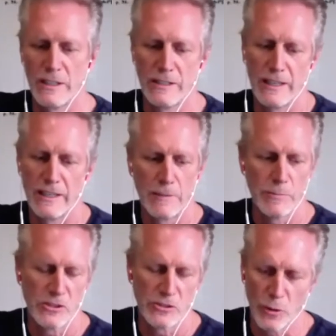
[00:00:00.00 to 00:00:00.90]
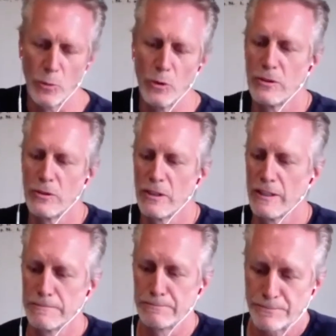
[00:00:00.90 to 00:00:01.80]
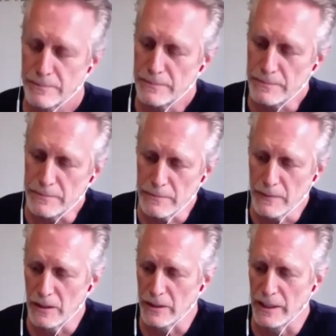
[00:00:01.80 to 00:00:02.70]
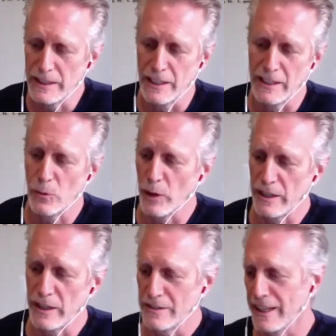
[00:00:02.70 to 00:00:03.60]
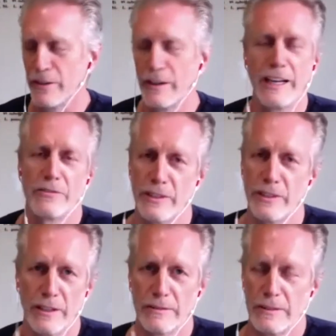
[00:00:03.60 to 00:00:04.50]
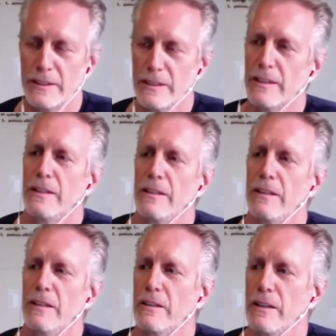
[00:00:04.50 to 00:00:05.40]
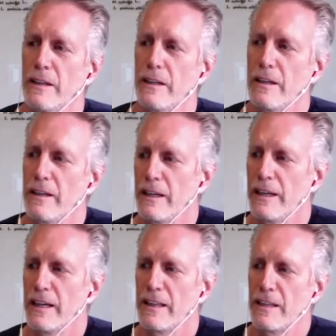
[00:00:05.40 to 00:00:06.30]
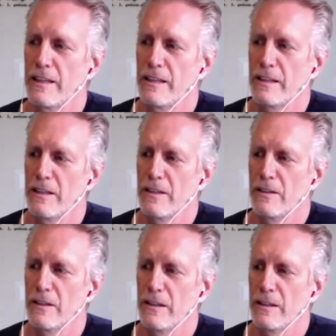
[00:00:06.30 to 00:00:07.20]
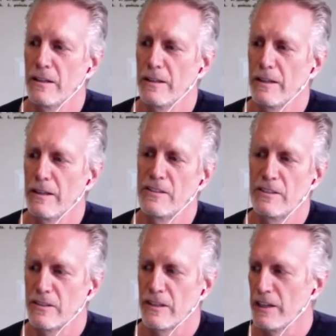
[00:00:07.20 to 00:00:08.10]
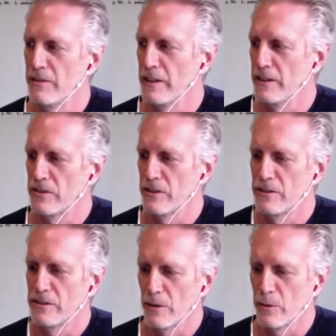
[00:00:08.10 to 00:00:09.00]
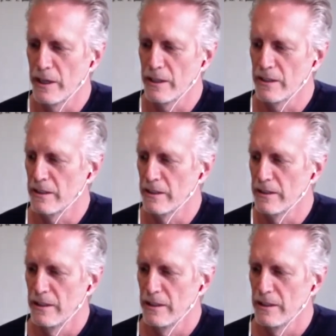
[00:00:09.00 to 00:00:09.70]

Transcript: and, and he had been so wounded, and you know, and, and and quite honestly, I don't have to know, you know, uh, and, and I think you know, uh, and this is kind of an interesting segue into